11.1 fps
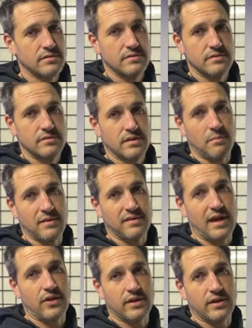Maybe you can
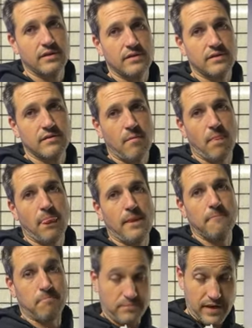do one of those lives
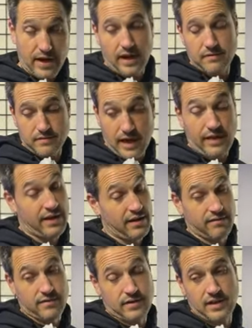and show them. Yeah, yeah, that is.